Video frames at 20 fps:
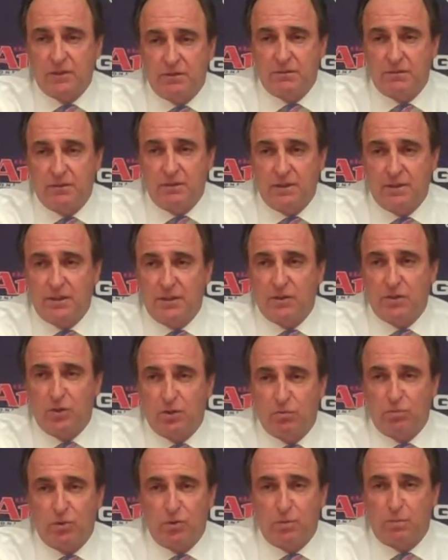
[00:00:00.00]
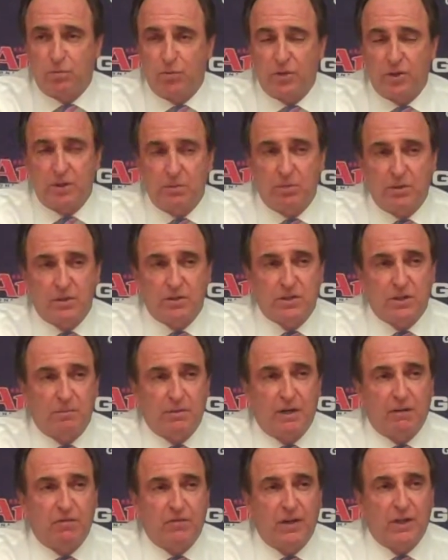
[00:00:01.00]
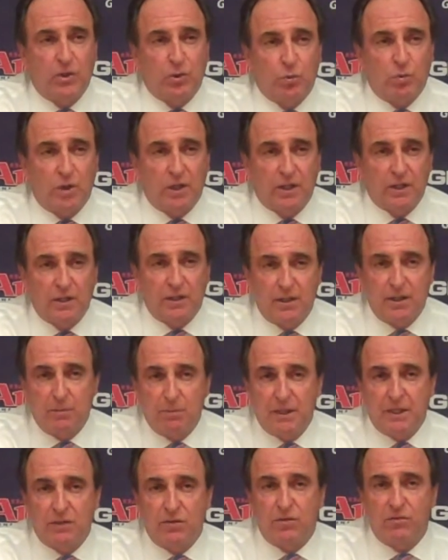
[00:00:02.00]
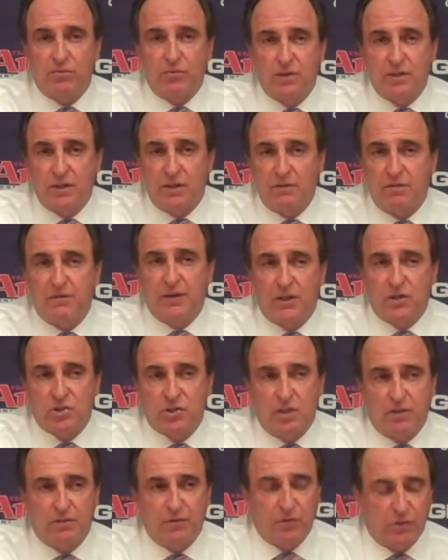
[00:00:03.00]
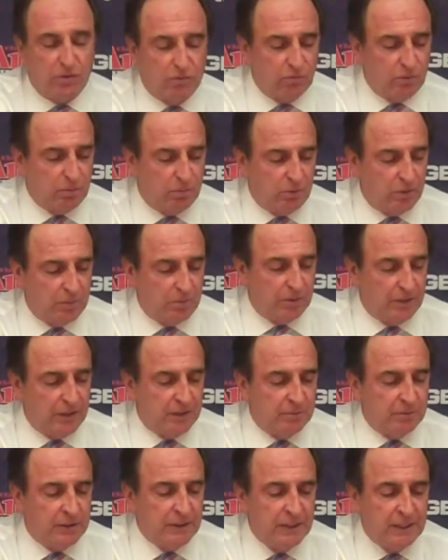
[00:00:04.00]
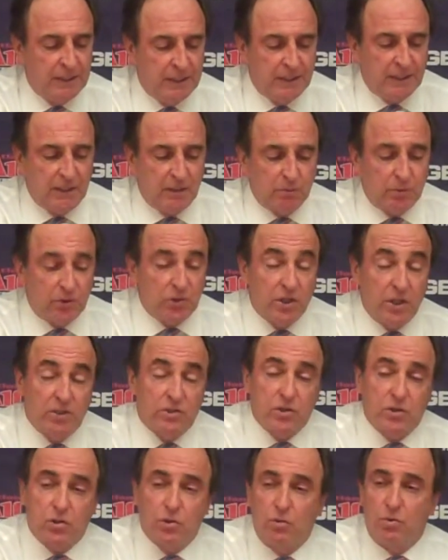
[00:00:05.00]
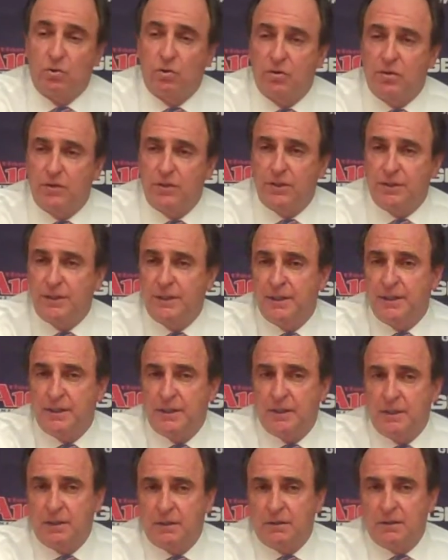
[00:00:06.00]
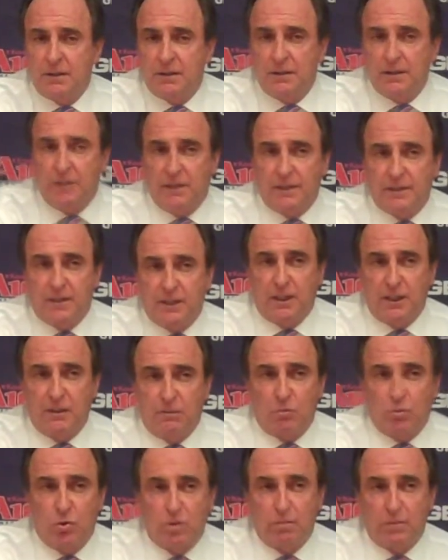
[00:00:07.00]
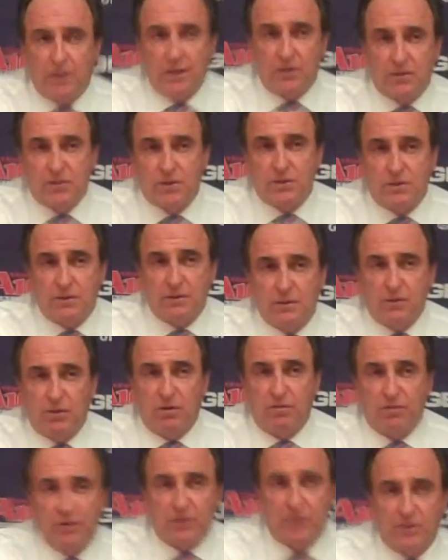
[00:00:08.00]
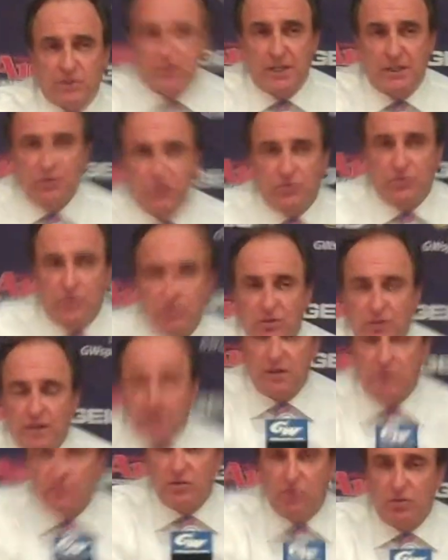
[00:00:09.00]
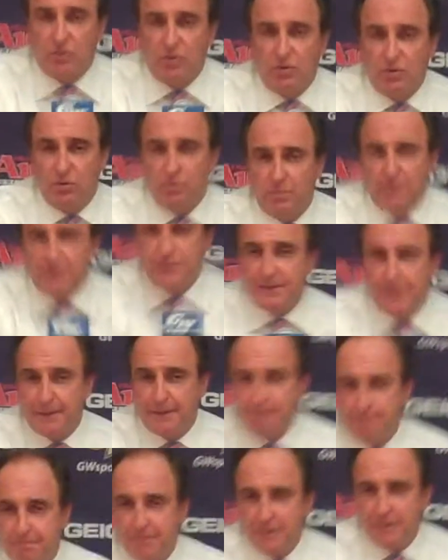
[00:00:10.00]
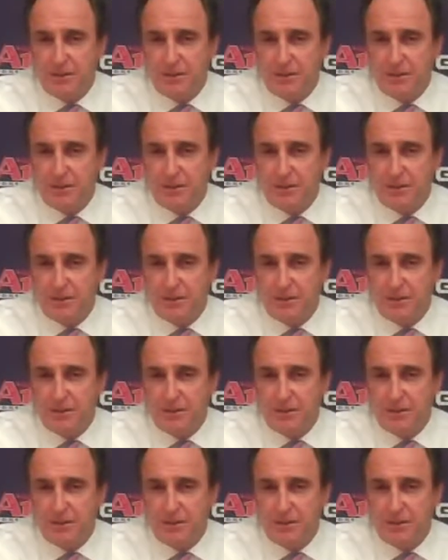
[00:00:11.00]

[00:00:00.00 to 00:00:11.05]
That didn't look real pretty, but it somehow found a way, and then he made the foul shot for a three-point play. But Jake's a scorer, and I'd like to get him more minutes. Hopefully his ankle's okay. He turned it a little bit today.